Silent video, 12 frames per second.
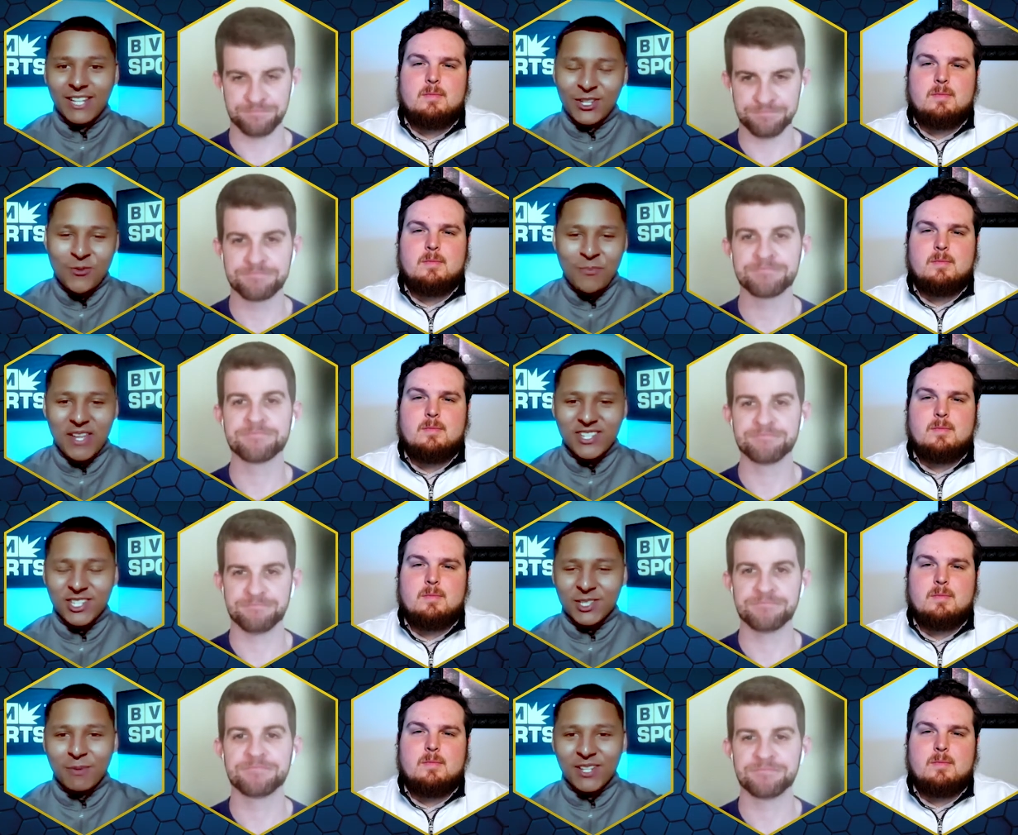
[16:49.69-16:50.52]
Speaker 1: And you
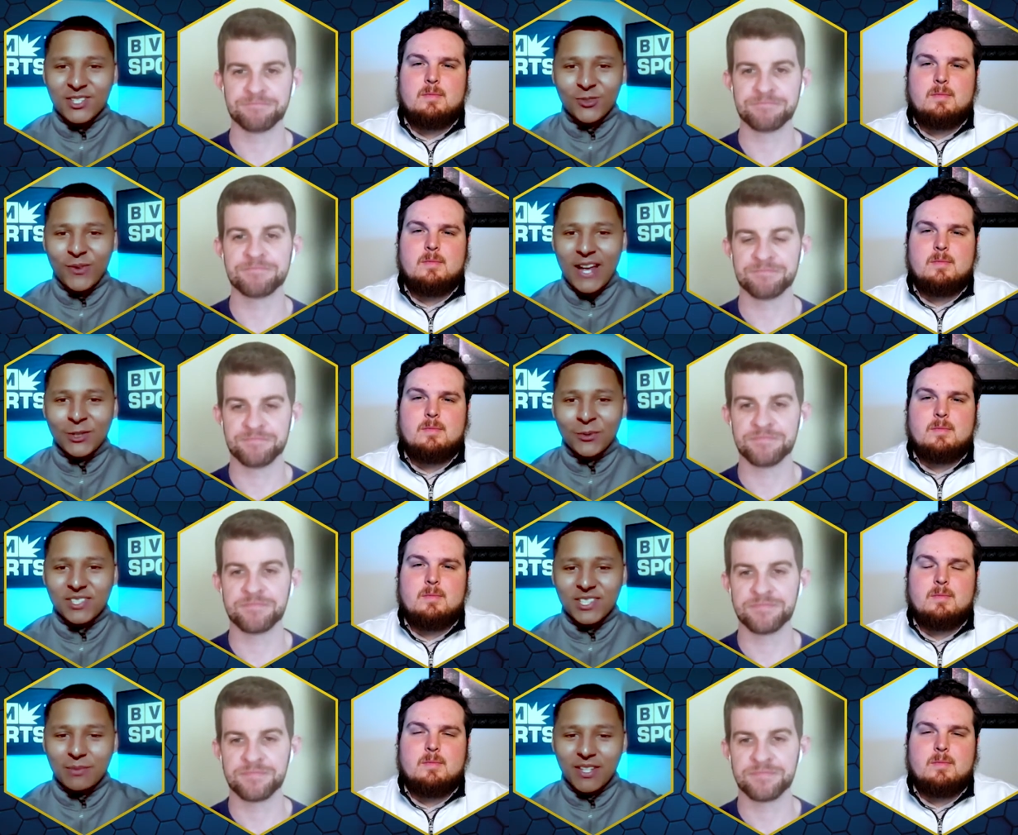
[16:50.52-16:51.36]
mentioned Spencer
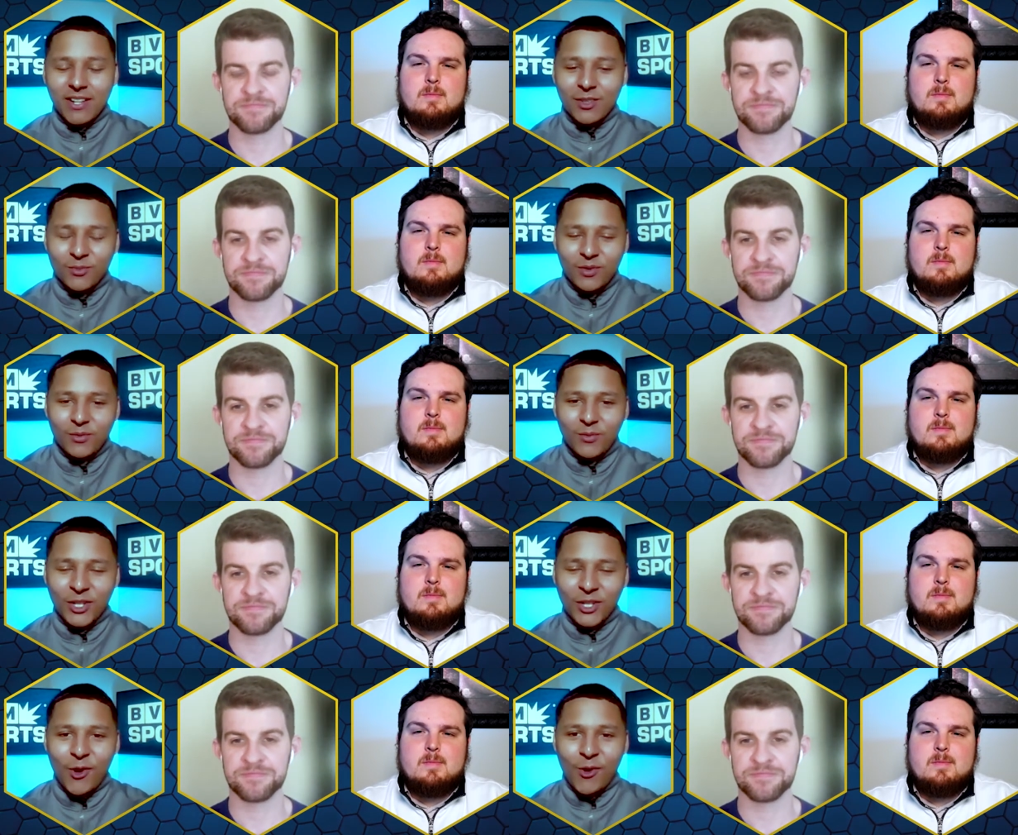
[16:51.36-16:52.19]
Rattler was up there, and
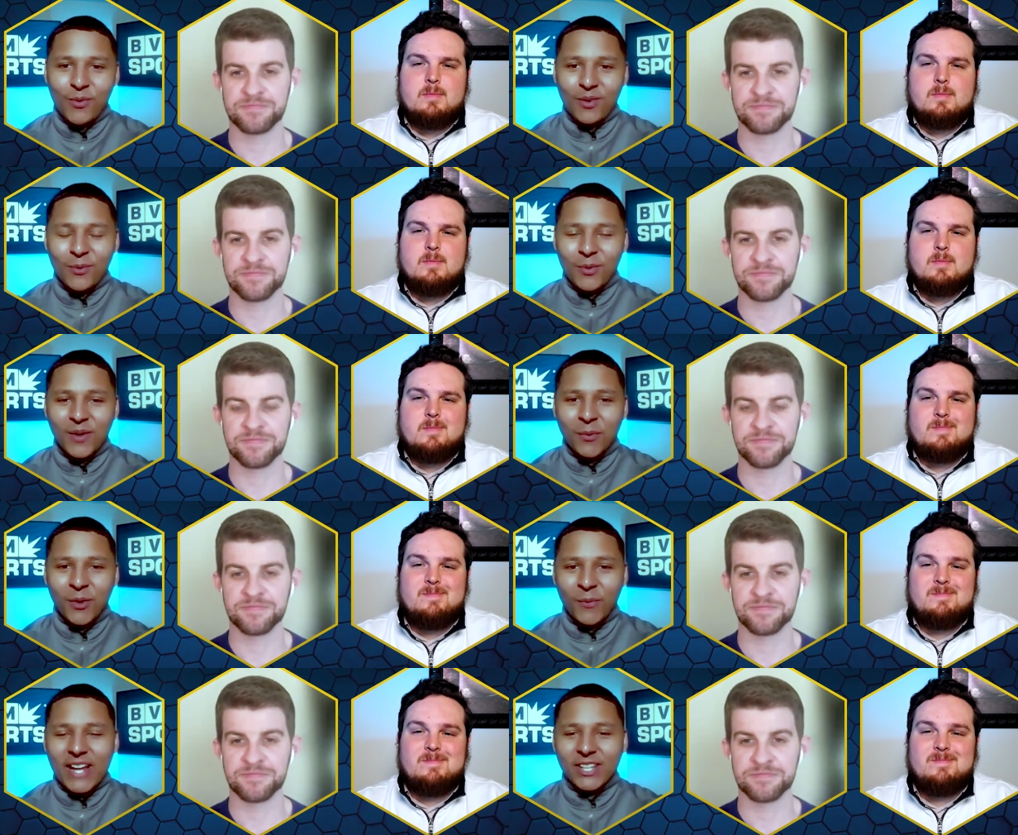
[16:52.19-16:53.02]
we know what,
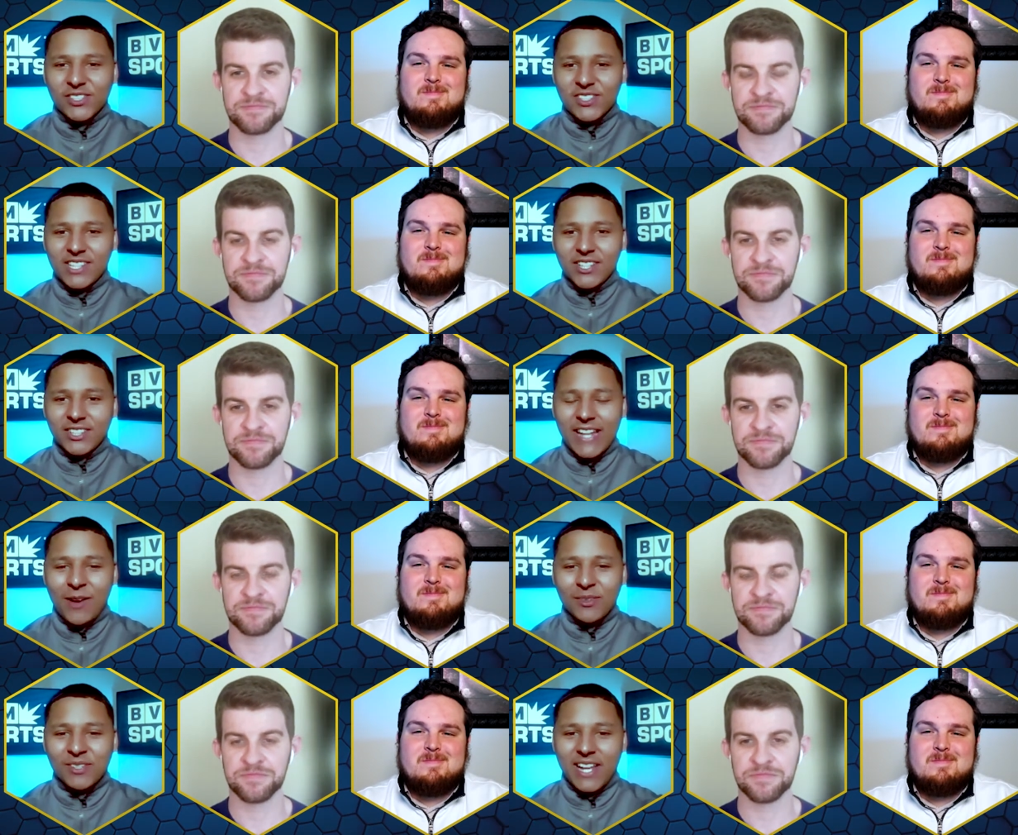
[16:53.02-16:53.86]
where Rattler's deal
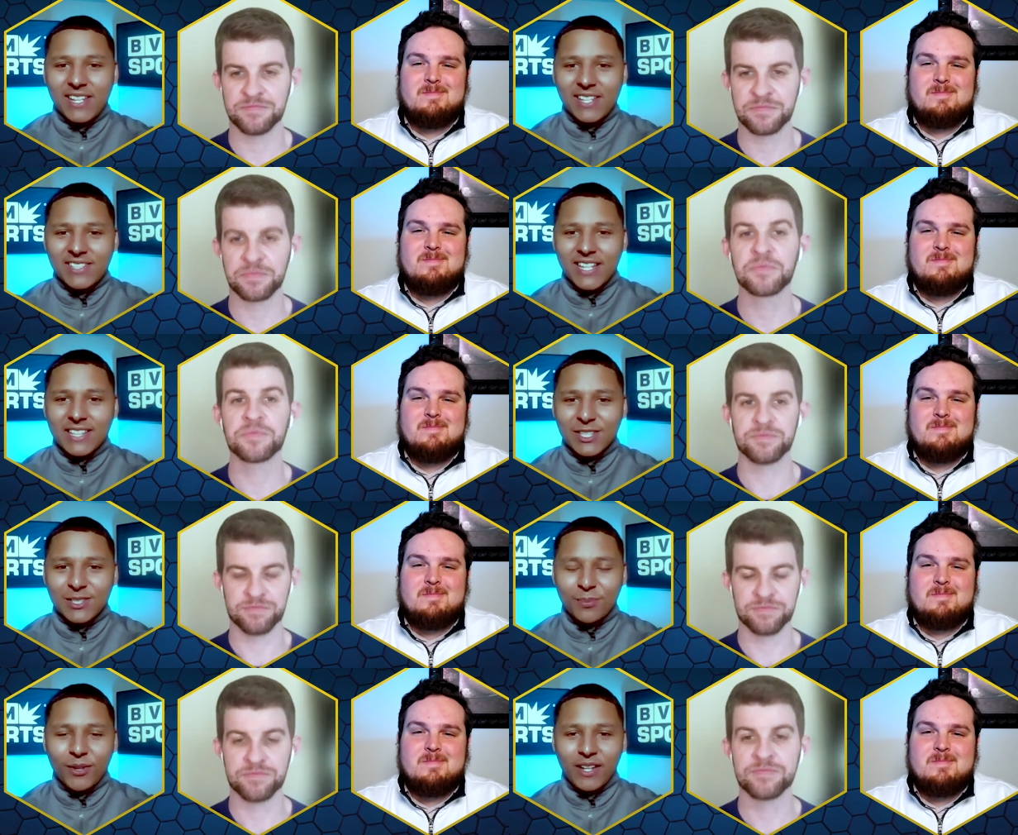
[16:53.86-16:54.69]
now is at
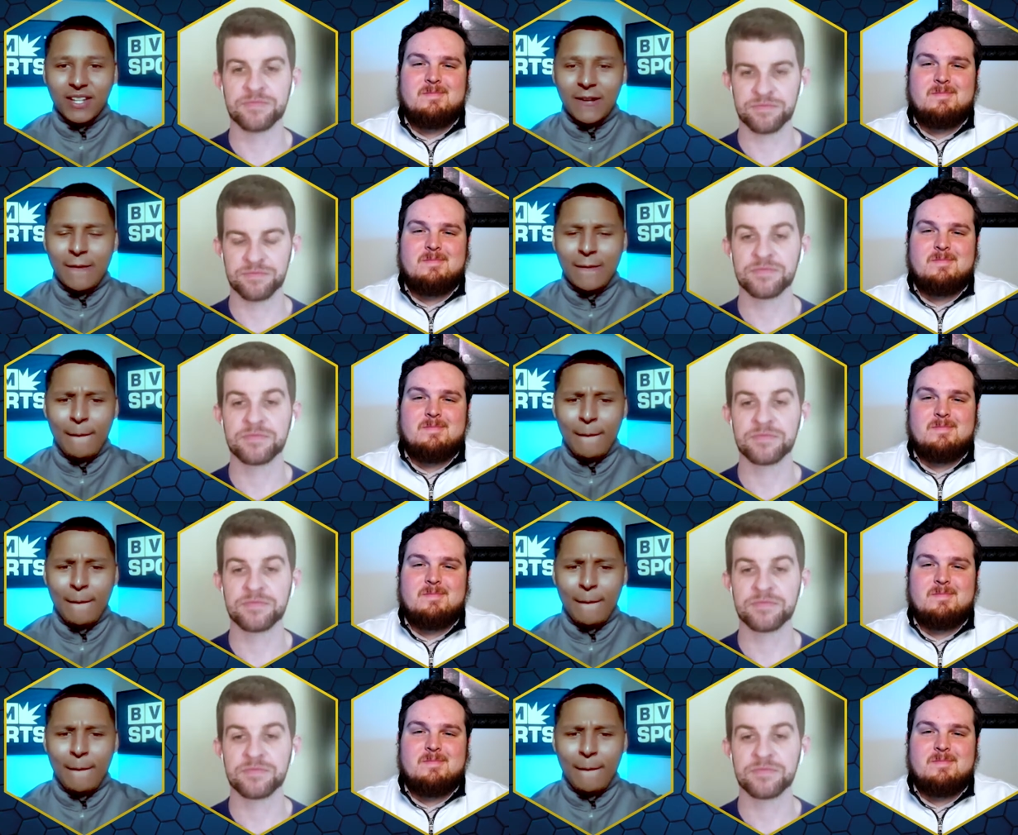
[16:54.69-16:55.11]
this point.